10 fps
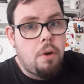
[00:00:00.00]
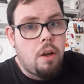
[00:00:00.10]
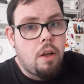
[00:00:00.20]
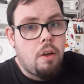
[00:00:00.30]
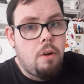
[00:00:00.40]

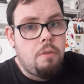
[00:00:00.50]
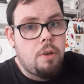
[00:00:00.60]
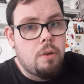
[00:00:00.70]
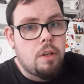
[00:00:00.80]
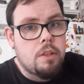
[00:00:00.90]
But
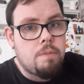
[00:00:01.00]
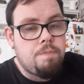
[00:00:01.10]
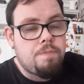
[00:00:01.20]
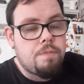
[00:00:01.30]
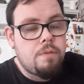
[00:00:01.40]
hopefully you guys
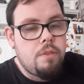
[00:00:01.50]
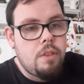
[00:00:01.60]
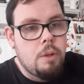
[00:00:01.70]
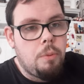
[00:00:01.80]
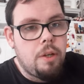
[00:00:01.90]

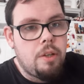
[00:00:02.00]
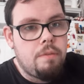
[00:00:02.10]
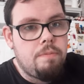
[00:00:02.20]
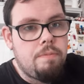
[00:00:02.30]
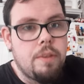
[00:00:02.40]

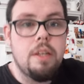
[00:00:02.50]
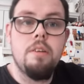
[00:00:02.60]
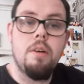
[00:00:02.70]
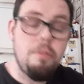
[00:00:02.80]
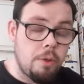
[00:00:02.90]

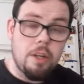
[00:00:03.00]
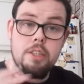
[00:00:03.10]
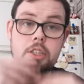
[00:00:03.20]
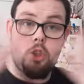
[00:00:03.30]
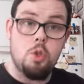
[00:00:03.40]

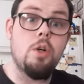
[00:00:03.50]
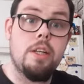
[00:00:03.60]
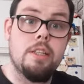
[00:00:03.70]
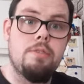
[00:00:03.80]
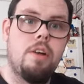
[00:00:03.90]

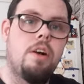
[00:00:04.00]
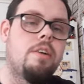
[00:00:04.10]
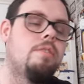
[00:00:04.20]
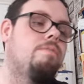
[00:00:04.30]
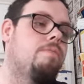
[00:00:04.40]
enjoyed this
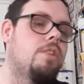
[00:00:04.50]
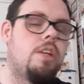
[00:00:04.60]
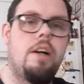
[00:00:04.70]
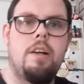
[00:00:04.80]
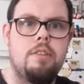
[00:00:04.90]
vlog.
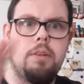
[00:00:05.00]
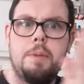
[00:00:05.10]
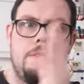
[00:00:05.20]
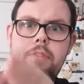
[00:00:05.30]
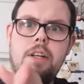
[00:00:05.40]
Sorry,
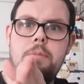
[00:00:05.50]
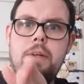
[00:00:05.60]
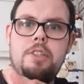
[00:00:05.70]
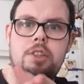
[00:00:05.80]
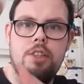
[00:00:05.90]
I'm getting
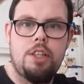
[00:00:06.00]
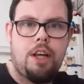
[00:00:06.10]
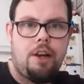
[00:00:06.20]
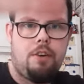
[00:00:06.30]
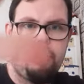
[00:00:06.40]
random messages
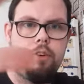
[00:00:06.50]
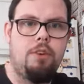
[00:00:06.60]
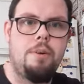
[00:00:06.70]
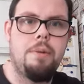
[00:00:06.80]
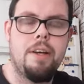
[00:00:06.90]
here in the
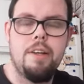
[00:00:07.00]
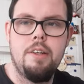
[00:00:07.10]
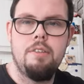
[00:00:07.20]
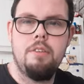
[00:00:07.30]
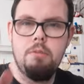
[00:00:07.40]
corner. I'm like,
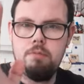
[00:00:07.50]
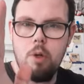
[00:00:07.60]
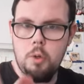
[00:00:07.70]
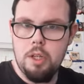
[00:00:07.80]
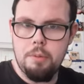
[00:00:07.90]

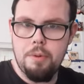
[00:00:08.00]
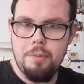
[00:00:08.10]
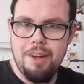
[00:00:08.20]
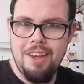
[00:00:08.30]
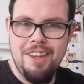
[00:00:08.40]
hold on
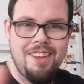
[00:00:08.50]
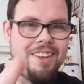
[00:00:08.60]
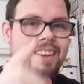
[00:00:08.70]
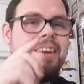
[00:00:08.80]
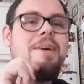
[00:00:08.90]
1 minute.
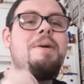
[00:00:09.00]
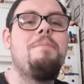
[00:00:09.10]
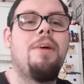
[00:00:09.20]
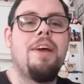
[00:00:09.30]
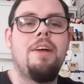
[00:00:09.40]

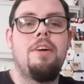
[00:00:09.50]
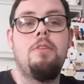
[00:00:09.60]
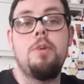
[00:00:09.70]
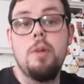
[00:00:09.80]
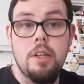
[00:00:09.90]
But
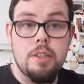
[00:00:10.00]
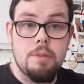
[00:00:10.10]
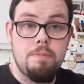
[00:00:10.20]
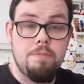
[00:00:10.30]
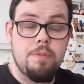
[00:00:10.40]
hope you
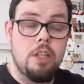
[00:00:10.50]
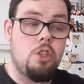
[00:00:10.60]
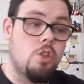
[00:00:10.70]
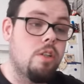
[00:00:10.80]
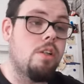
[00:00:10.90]
guys
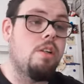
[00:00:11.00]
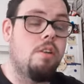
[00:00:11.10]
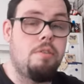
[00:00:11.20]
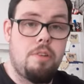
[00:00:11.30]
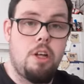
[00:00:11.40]
enjoyed
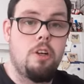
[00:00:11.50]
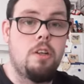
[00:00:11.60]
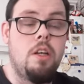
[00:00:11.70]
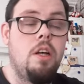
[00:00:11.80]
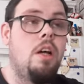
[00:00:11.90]
the vlog.